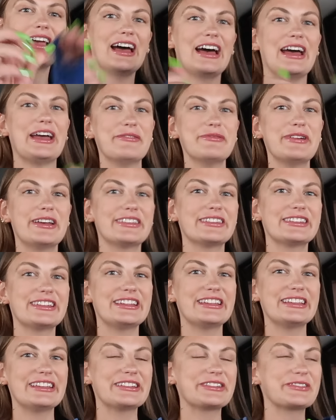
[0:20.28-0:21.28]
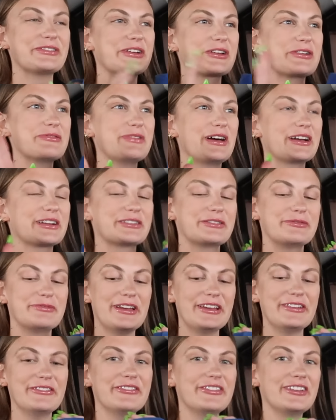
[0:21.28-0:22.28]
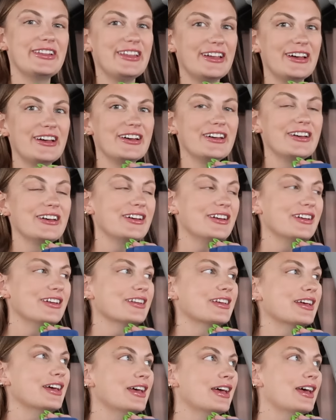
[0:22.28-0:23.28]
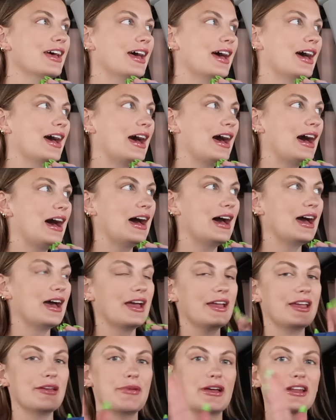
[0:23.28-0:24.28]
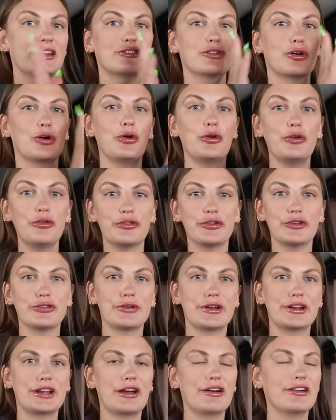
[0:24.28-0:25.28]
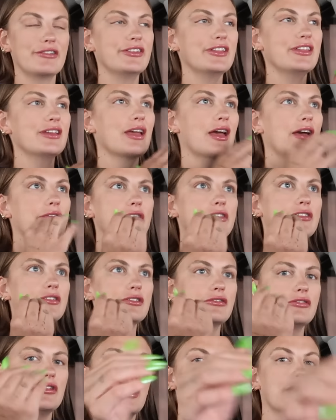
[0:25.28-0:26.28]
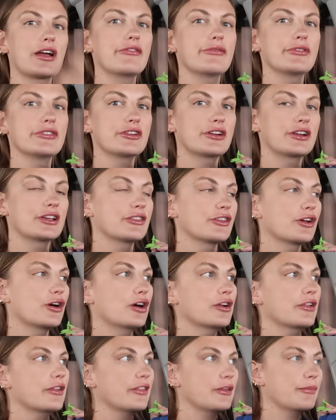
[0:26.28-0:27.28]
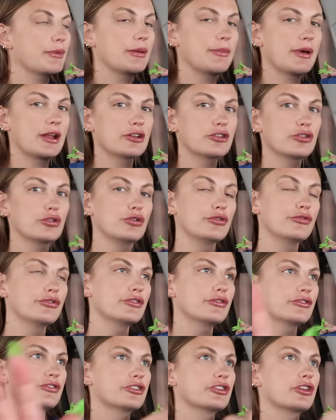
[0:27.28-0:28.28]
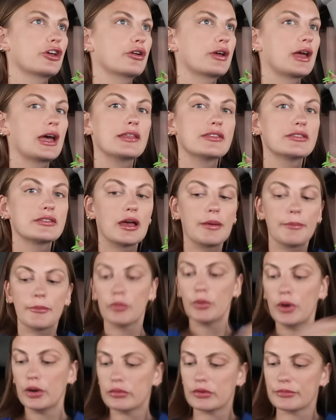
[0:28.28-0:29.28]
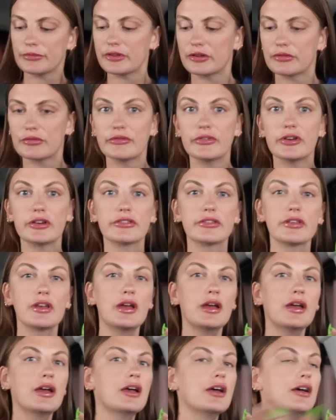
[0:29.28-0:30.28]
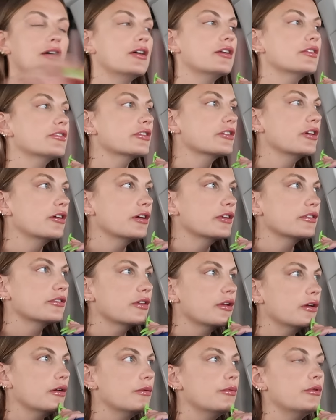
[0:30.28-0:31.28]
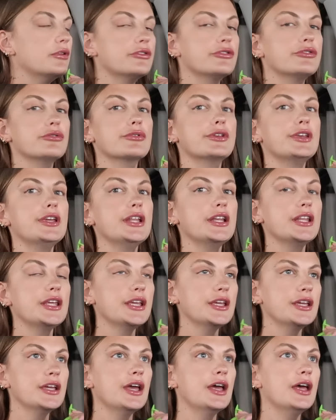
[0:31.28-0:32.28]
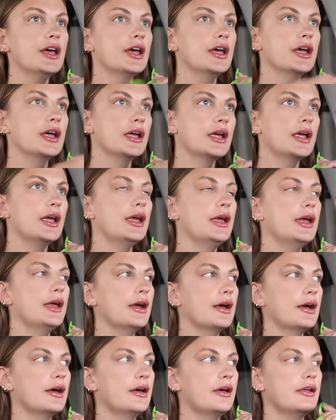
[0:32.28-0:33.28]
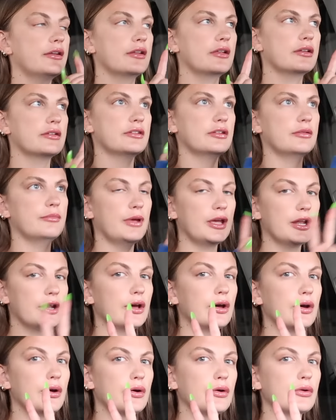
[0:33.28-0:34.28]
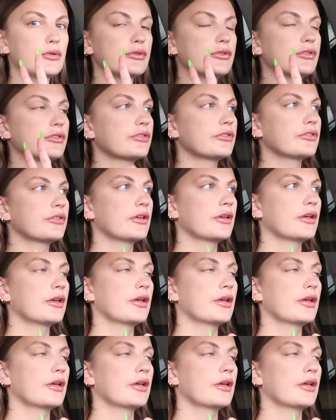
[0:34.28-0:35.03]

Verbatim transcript: Hi besties, welcome back to my vlog. I am headed to Whole Foods right now. I feel like every single vlog I've been starting in the car lately, but I'm headed to Whole Foods to go get some, whoa, I'm still in reverse to go get some zucchini and tomatoes,